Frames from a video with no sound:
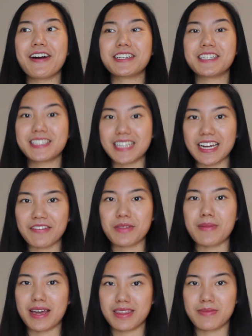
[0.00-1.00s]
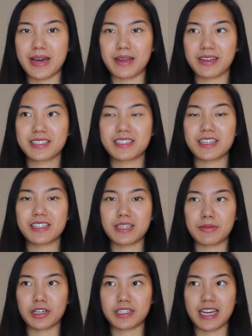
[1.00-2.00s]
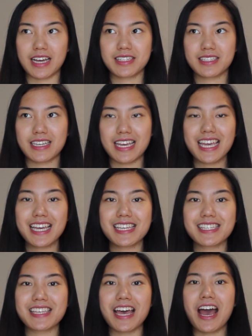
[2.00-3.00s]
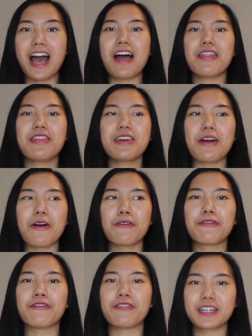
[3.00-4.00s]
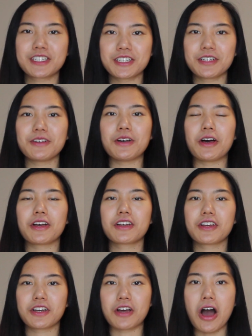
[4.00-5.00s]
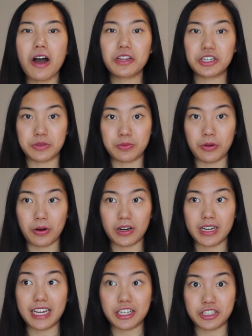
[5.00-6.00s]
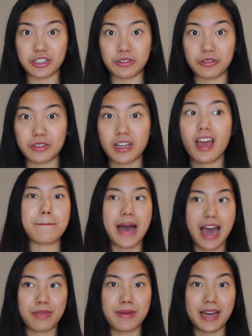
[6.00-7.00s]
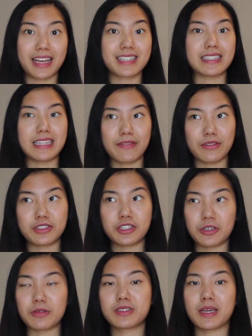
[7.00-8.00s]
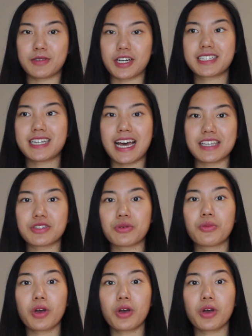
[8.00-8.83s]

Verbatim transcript: to study for the mathematics subject test is the official College Board issued Mathematics Level 2 Subject Test